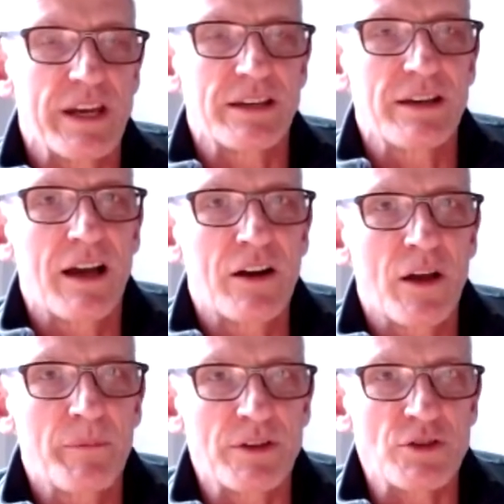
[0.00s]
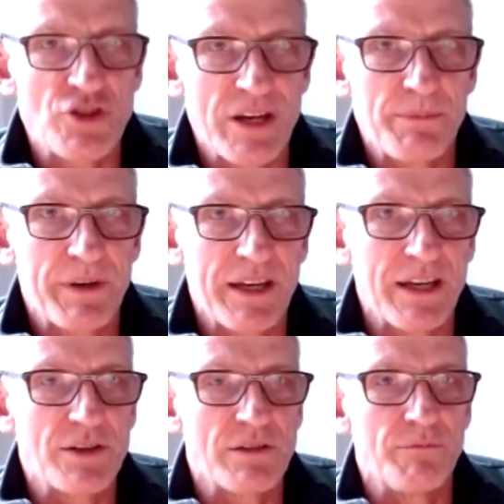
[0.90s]
Carr. I'm a
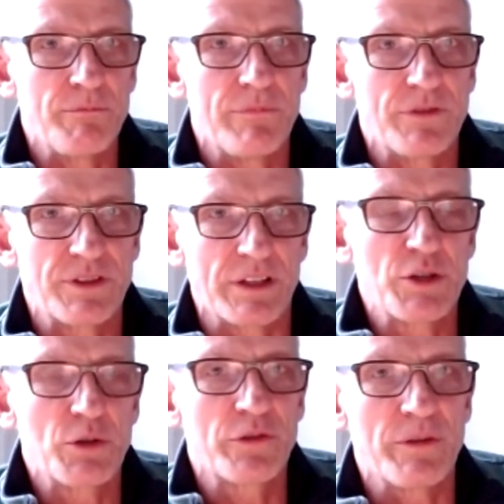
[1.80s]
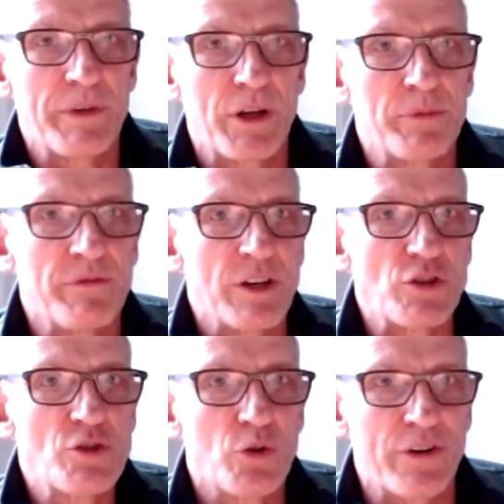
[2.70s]
GP in St Kilda in Melbourne,
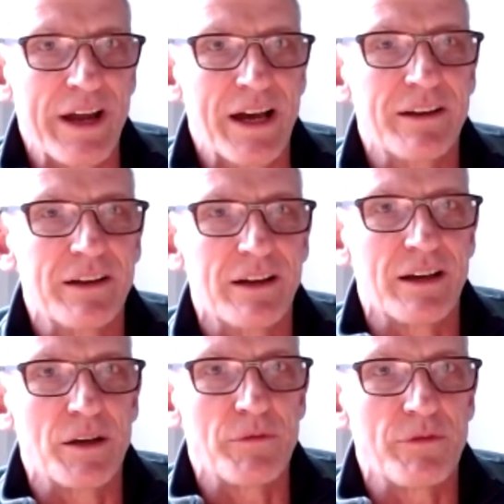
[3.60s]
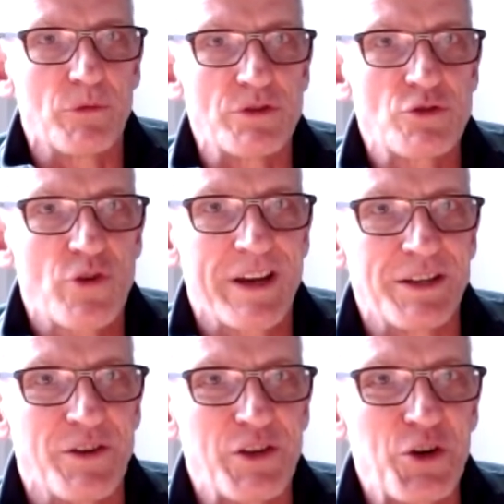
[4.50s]
Victoria. I was
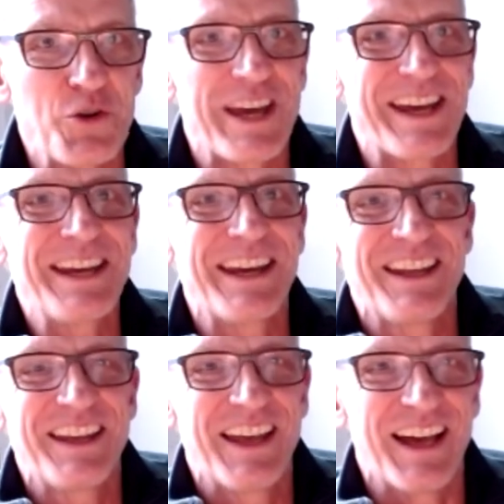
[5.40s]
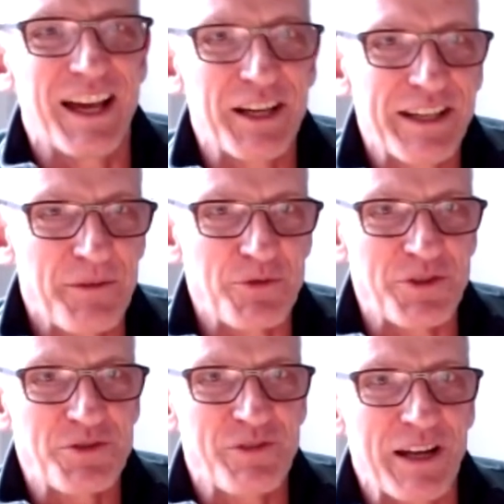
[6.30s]
trained in the UK, came to
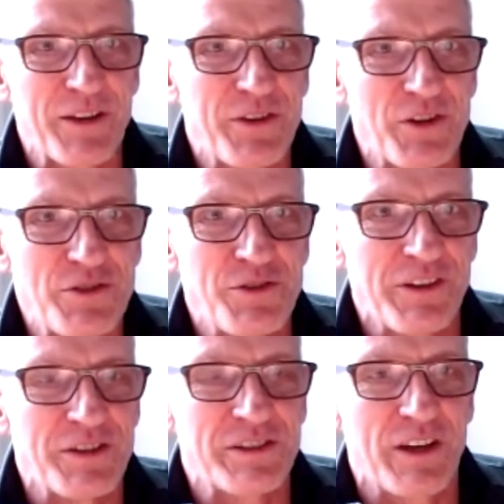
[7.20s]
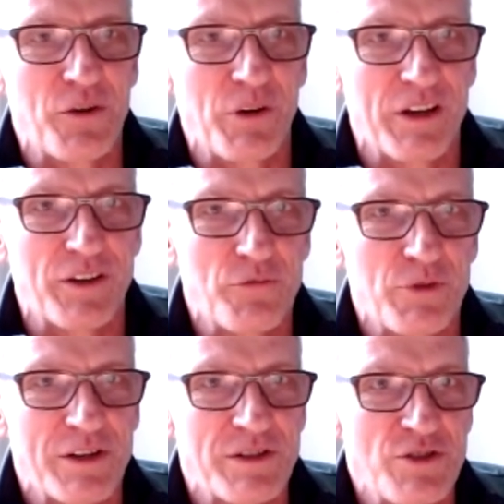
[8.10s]
Australia 32 years ago and have
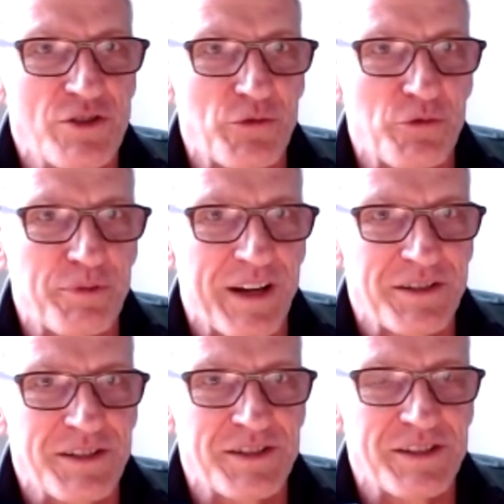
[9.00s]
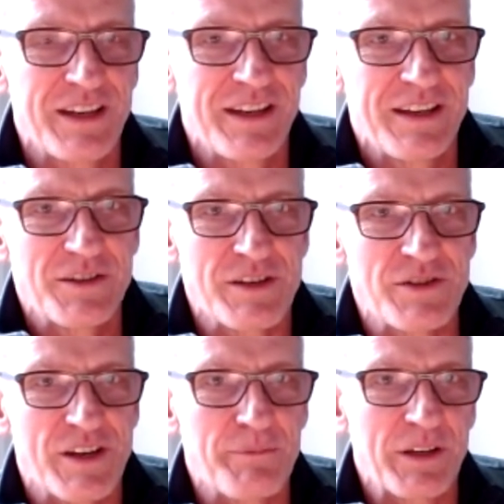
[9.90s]
worked in general practice
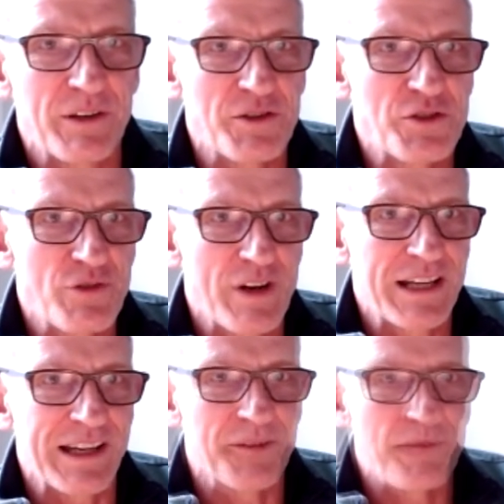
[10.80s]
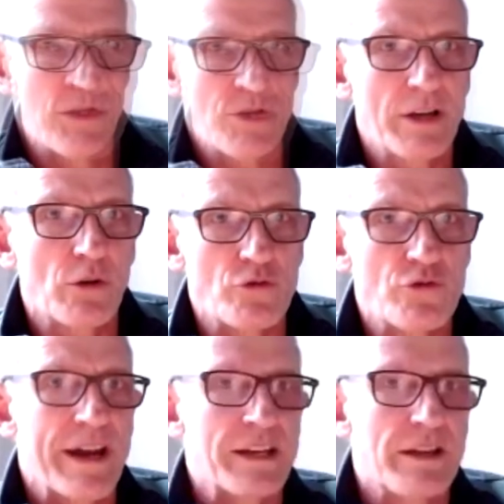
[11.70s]
since I've been in Australia. So I got
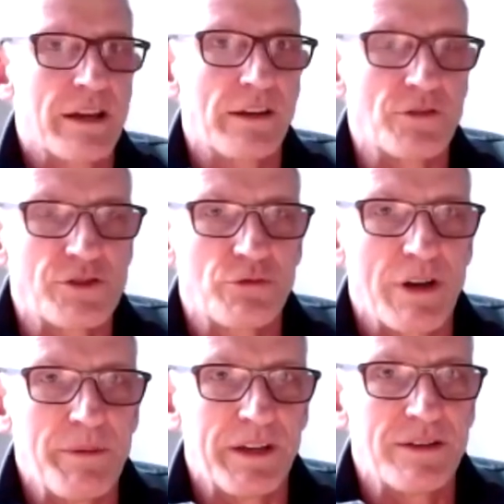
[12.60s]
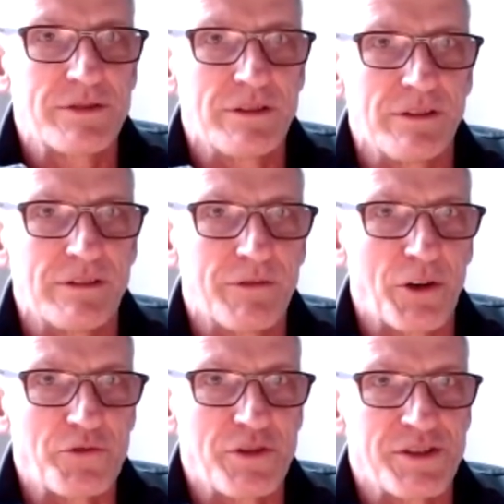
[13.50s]
dragged kicking and screaming into the
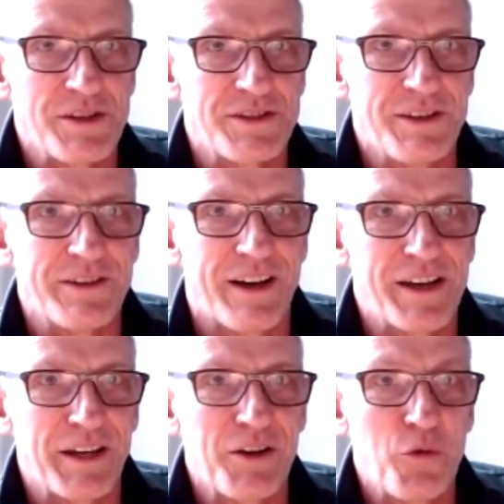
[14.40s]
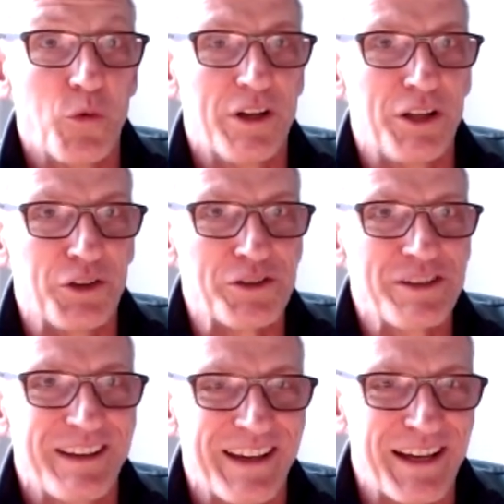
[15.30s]
voluntary assisted dying world
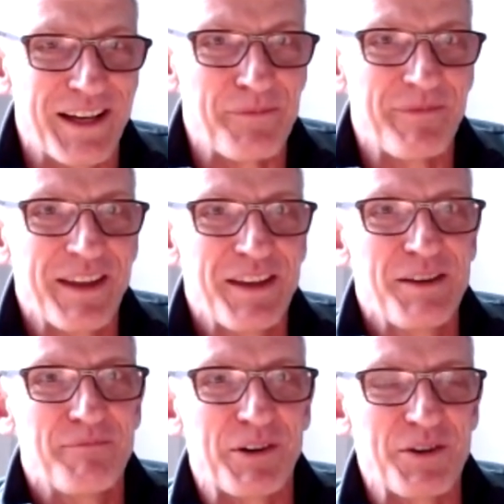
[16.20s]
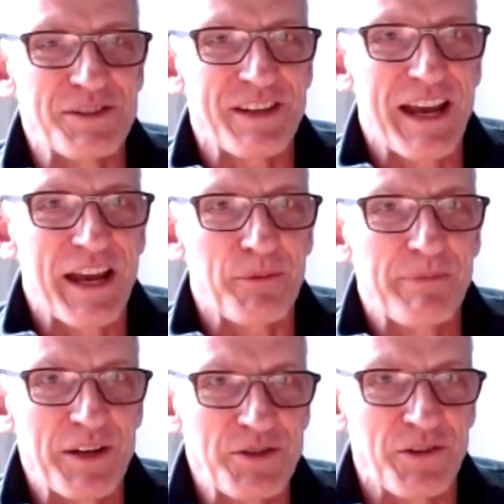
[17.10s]
because I had a
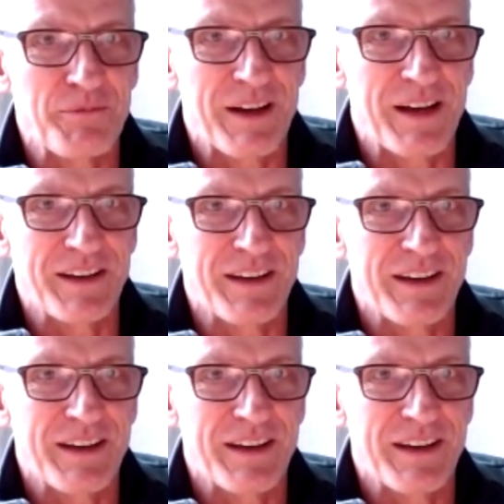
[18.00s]
patient of mine